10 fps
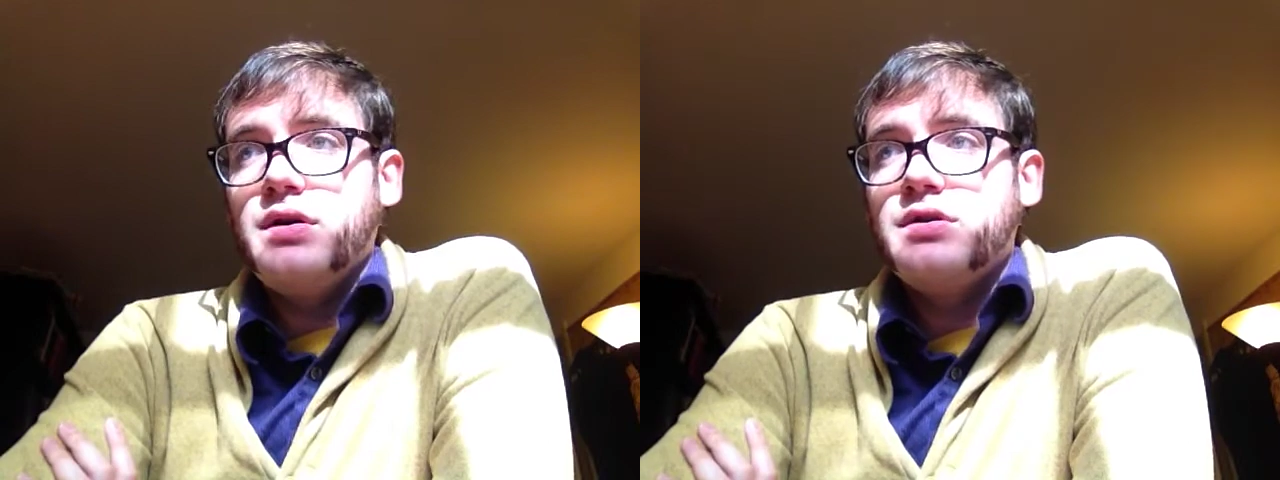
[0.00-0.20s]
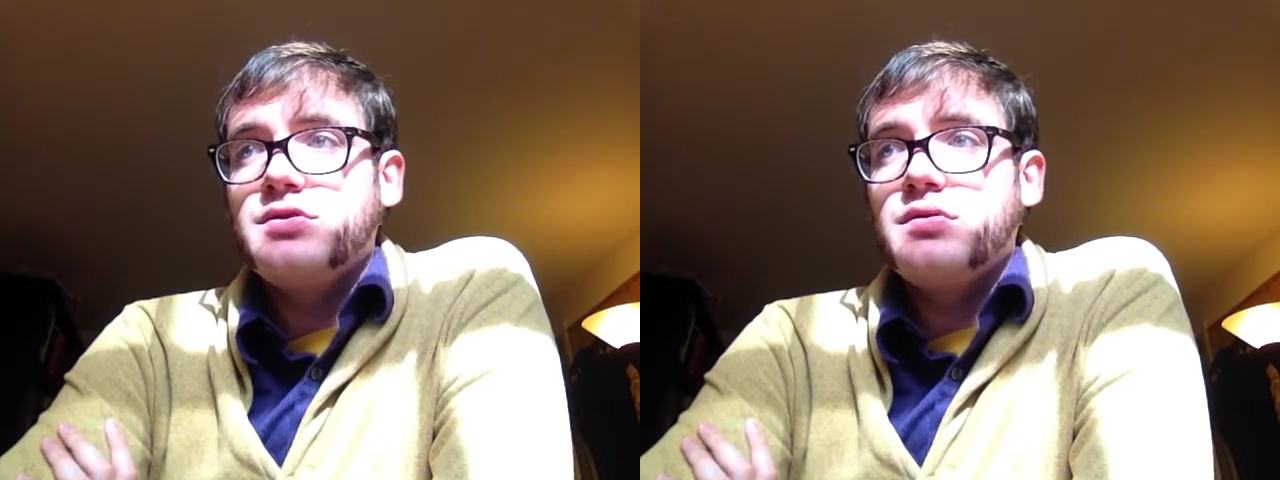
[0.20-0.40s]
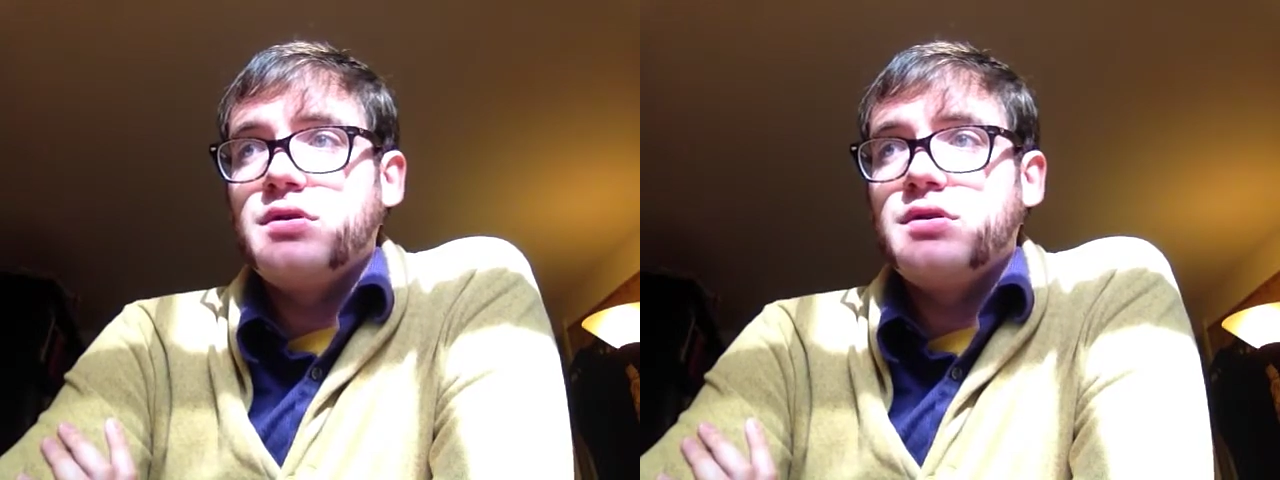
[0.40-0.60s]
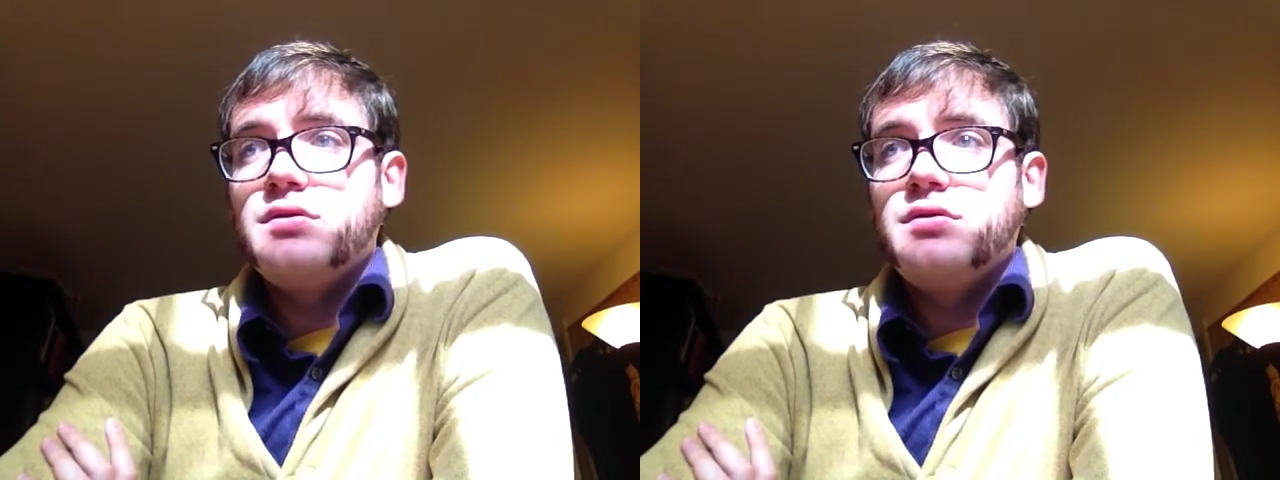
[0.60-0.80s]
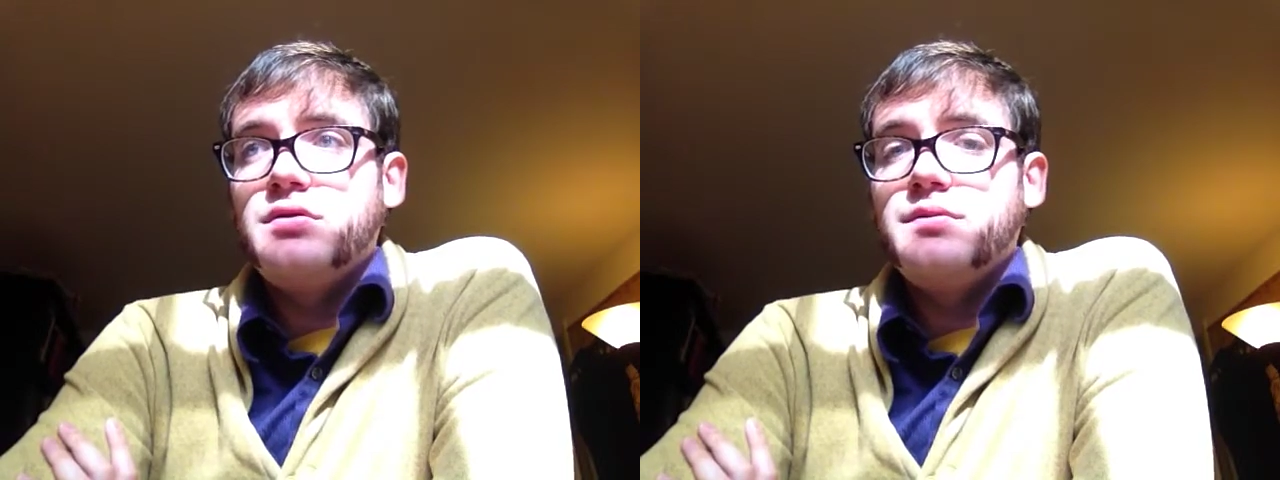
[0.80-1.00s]

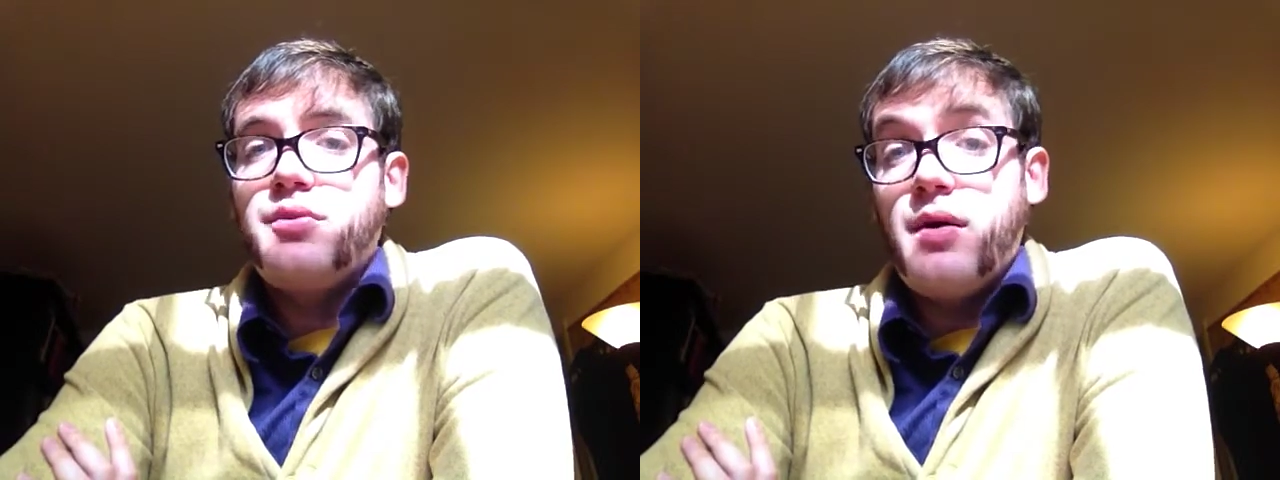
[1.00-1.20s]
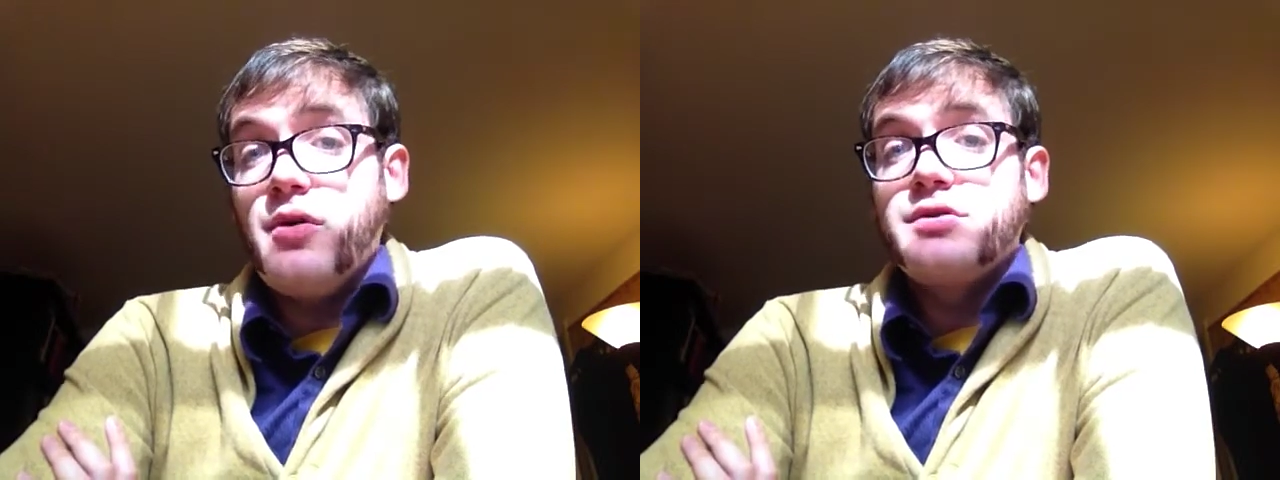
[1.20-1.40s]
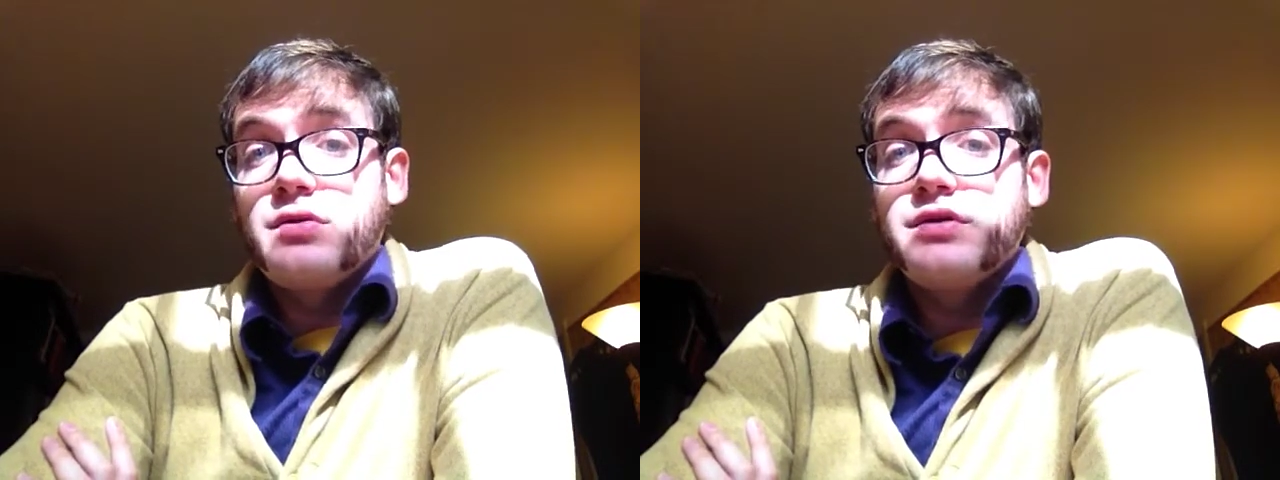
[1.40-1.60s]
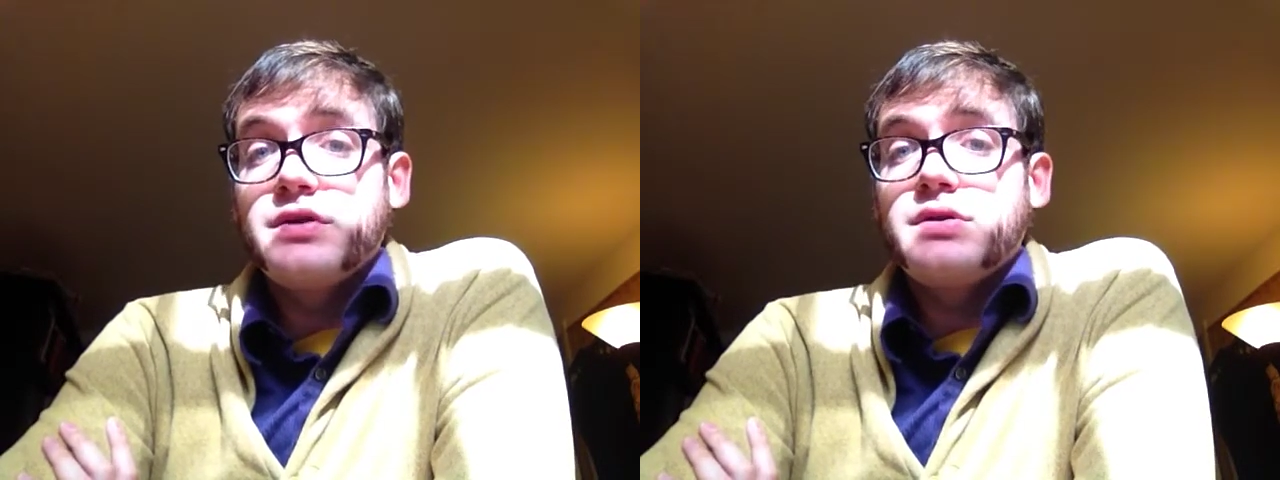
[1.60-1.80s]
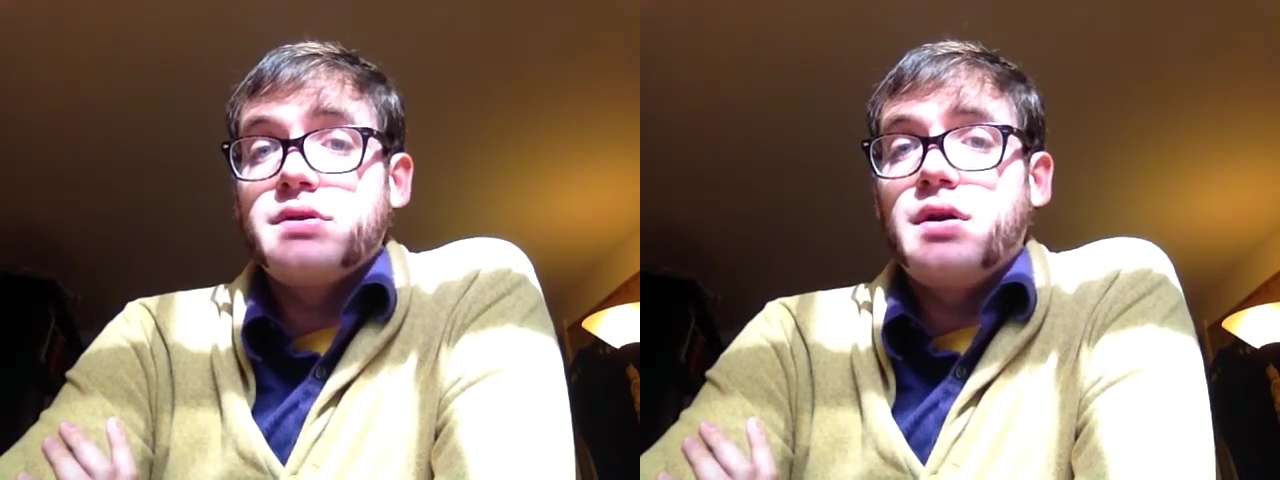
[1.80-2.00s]
historical primary
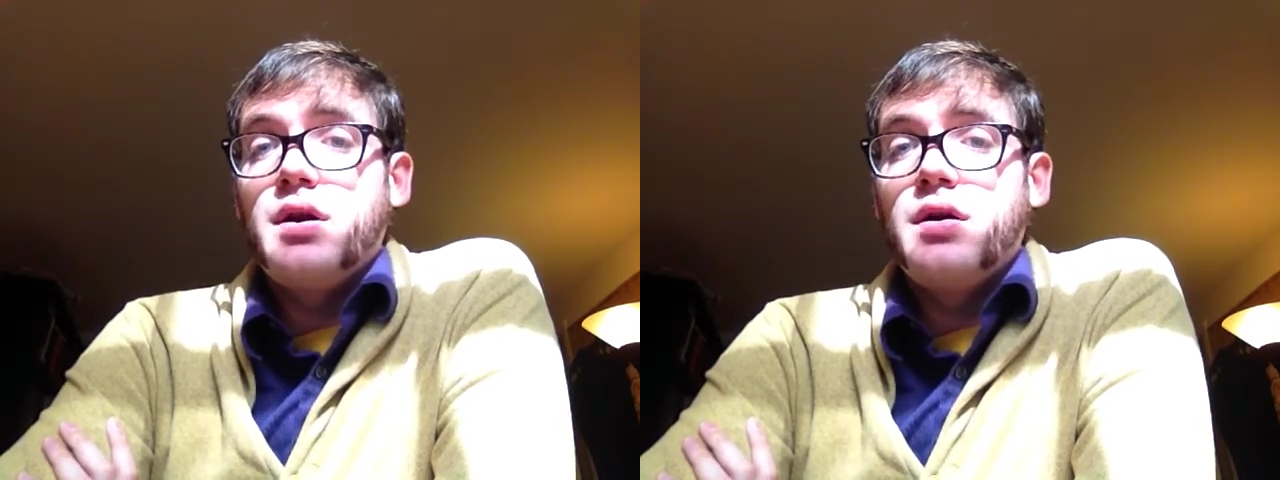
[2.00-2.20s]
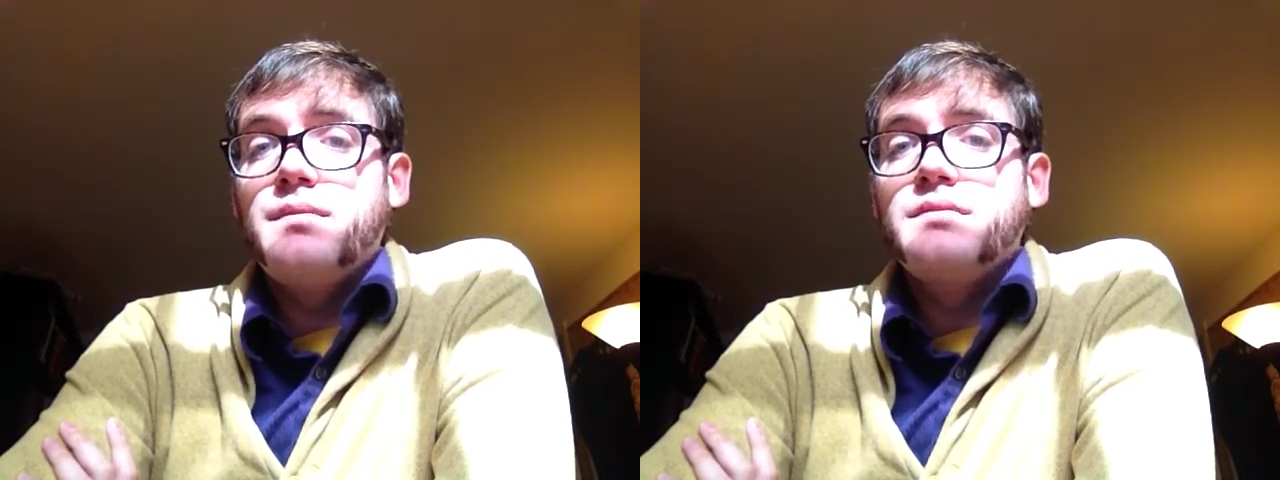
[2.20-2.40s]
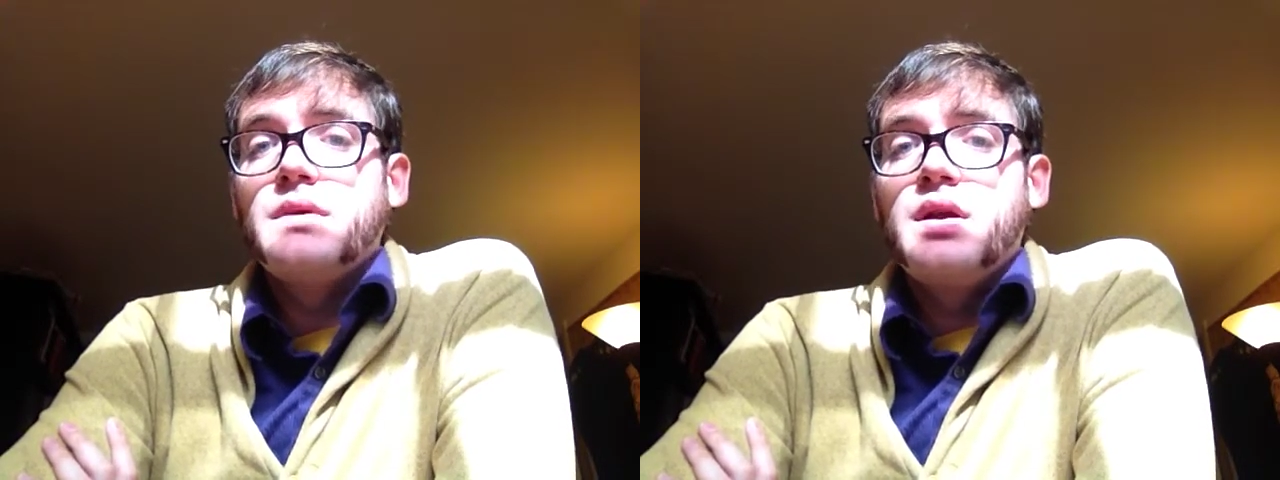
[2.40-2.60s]
sources, and